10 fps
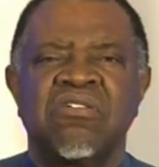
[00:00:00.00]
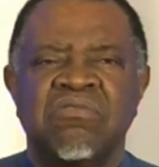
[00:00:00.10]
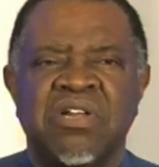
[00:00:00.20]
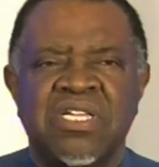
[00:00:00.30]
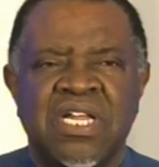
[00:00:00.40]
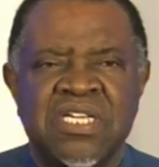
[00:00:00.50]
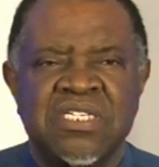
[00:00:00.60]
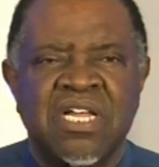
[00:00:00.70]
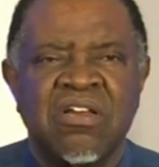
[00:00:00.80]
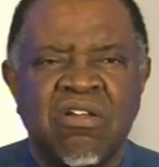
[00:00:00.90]
during the
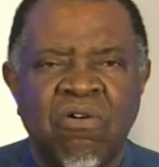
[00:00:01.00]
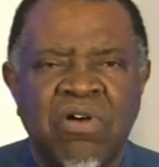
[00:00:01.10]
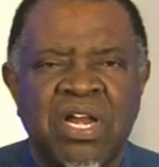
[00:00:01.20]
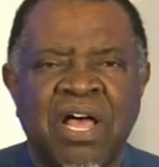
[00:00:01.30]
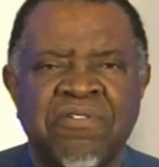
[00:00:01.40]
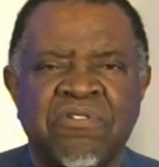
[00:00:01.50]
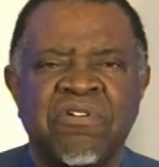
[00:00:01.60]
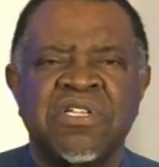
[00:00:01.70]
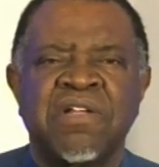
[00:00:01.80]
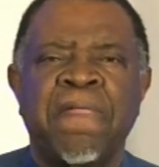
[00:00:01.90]
recent local
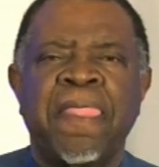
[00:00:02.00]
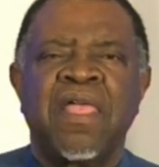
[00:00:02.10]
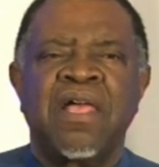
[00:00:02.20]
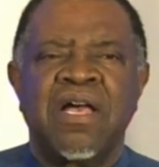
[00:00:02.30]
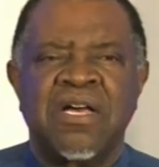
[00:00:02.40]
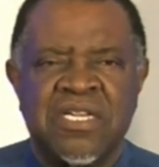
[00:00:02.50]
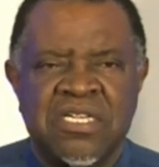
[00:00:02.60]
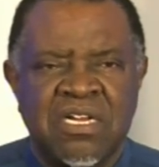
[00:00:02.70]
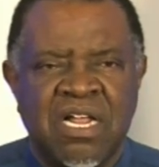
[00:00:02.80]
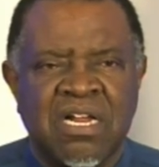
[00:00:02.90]
authority and
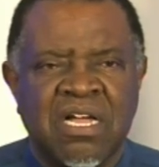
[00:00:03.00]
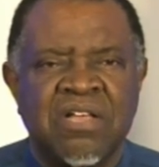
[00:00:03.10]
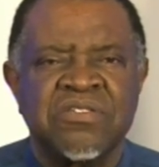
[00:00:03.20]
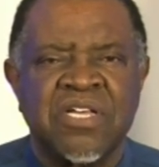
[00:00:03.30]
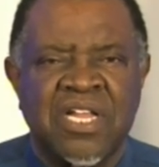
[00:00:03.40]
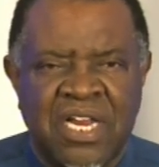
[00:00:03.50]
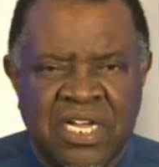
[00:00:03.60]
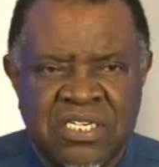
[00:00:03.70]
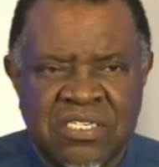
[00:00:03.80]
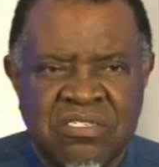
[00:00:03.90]
regional council
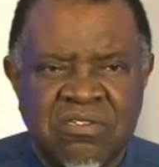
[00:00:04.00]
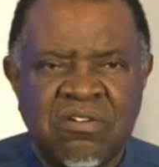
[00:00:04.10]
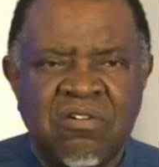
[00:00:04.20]
elections,